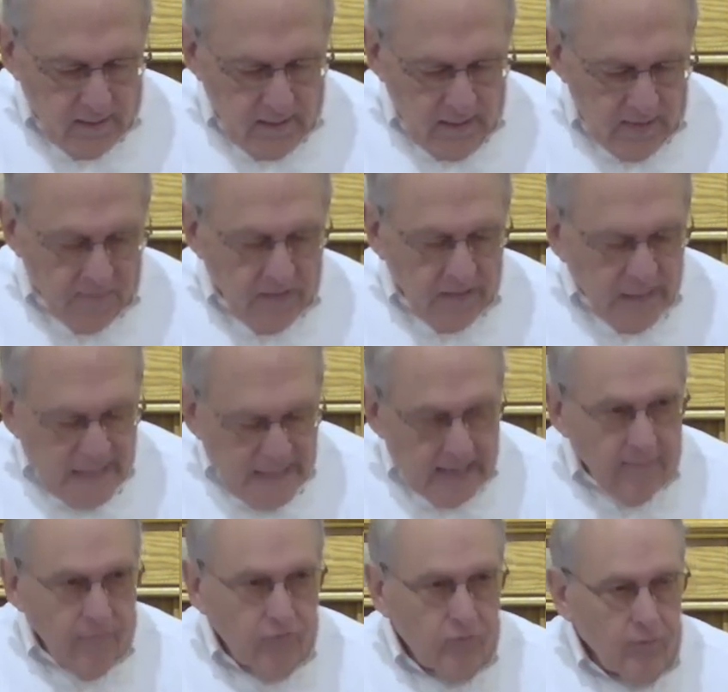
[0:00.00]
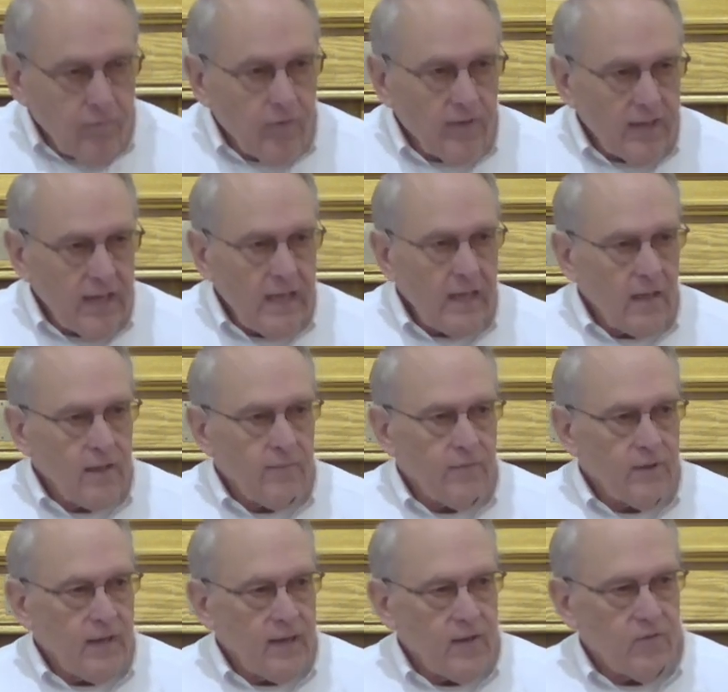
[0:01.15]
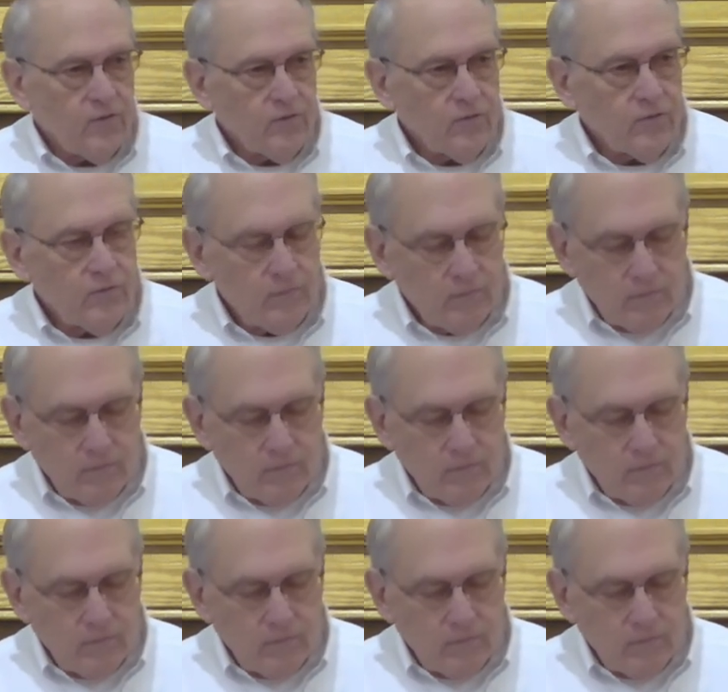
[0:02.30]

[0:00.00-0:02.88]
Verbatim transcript: And the leaves were for the healing of the nations.